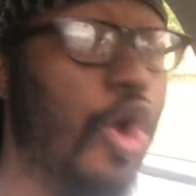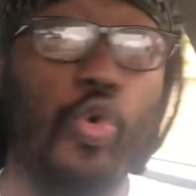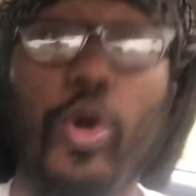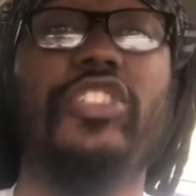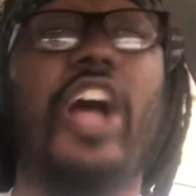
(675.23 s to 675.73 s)

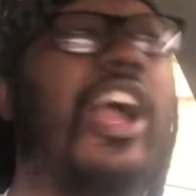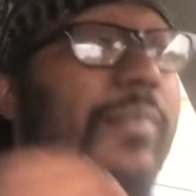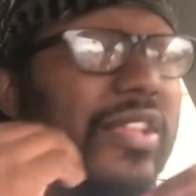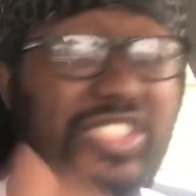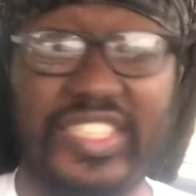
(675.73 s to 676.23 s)
We're talking
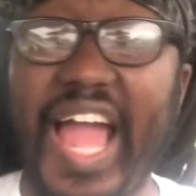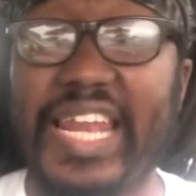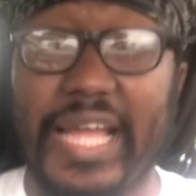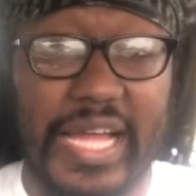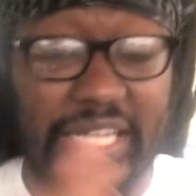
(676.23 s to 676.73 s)
about
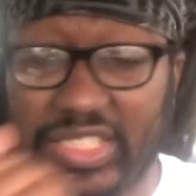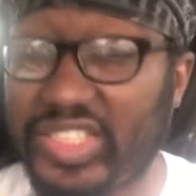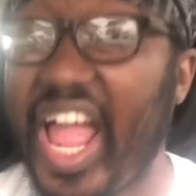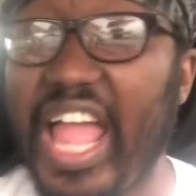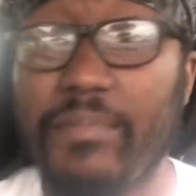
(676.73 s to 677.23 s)
Static, the
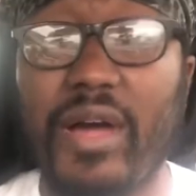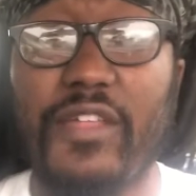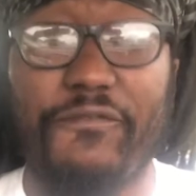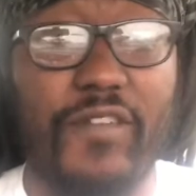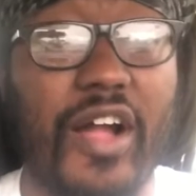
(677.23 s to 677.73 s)
same
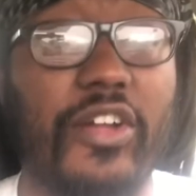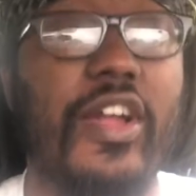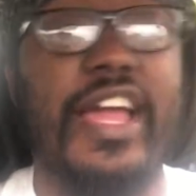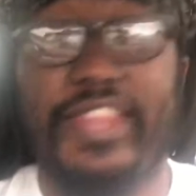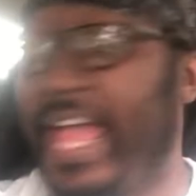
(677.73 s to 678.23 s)

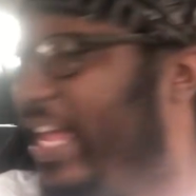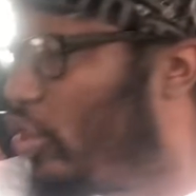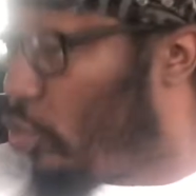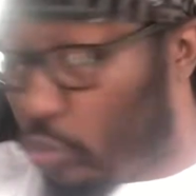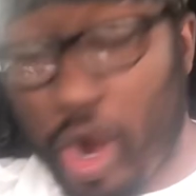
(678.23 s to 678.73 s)
motherfucker that in
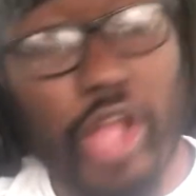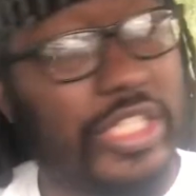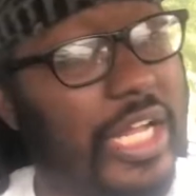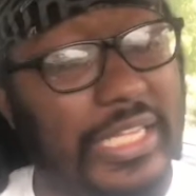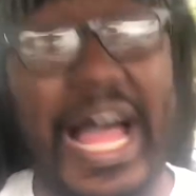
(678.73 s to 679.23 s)
the Worlds
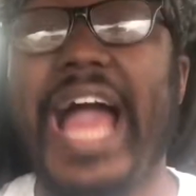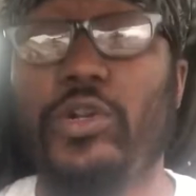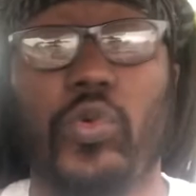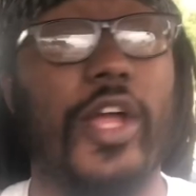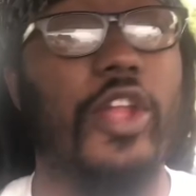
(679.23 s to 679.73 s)

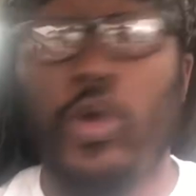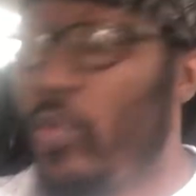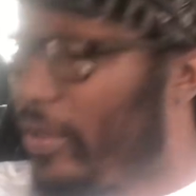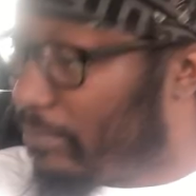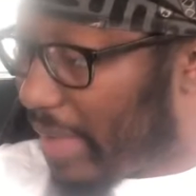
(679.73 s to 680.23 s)
Collide run,
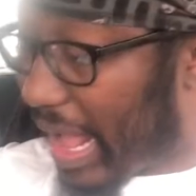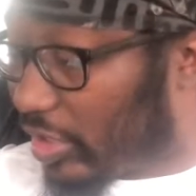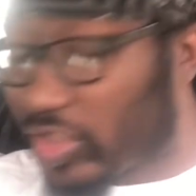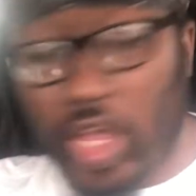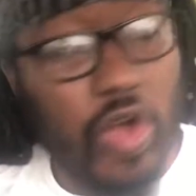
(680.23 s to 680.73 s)
when
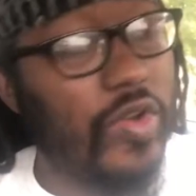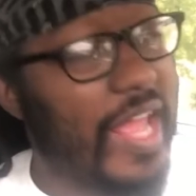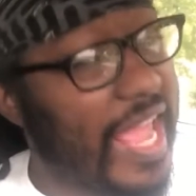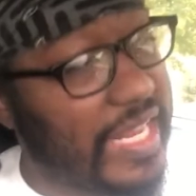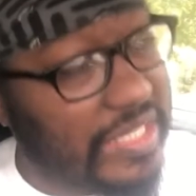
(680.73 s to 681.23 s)
Milestone
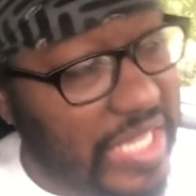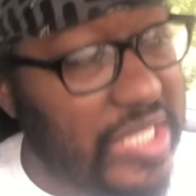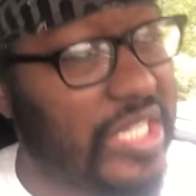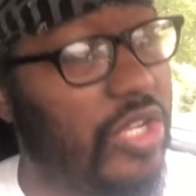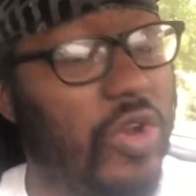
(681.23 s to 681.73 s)
and DC